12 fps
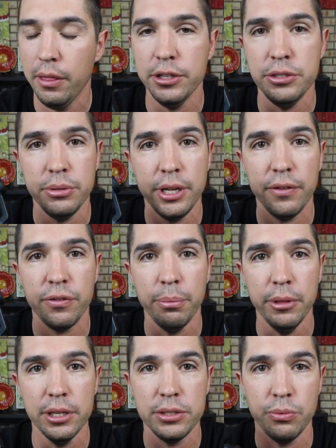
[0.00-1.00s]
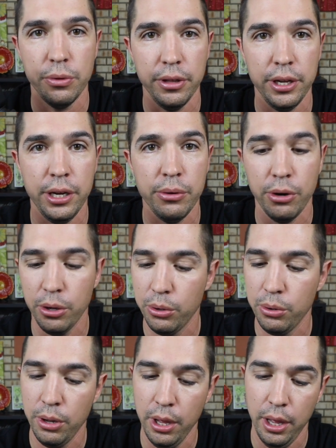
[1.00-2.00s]
that you get from this with the
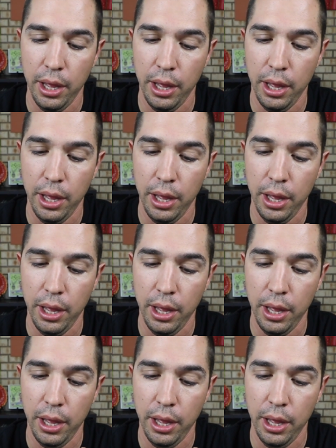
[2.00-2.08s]
Hero